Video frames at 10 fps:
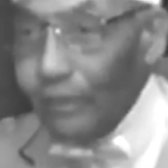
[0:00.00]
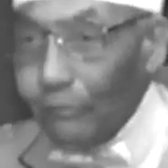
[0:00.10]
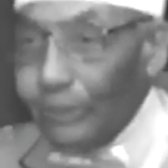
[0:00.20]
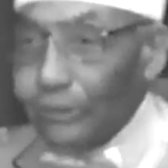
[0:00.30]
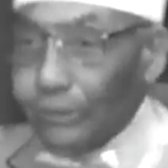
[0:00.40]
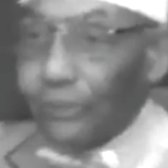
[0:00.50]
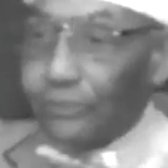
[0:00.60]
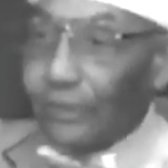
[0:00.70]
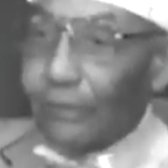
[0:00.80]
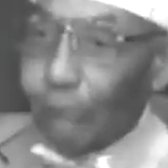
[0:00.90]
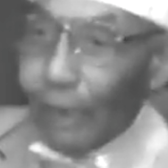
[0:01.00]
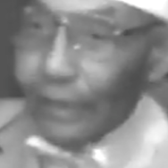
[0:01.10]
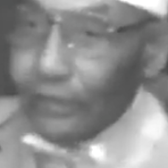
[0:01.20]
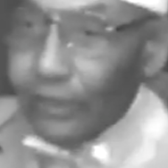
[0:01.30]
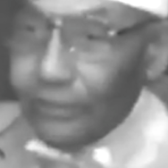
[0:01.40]
which is that
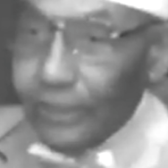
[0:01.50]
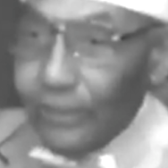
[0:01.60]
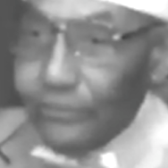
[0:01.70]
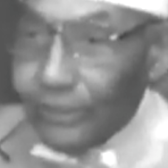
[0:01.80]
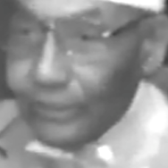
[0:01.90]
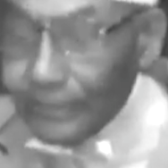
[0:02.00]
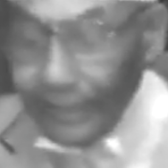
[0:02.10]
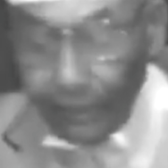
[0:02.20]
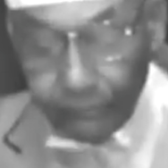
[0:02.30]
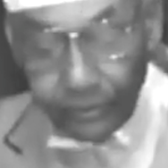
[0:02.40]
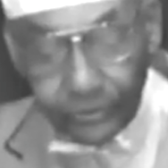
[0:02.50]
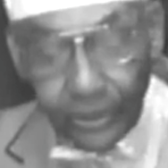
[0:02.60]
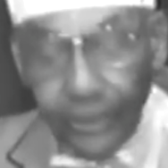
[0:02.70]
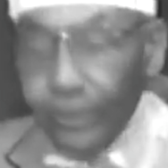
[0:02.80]
white Caucasian devils,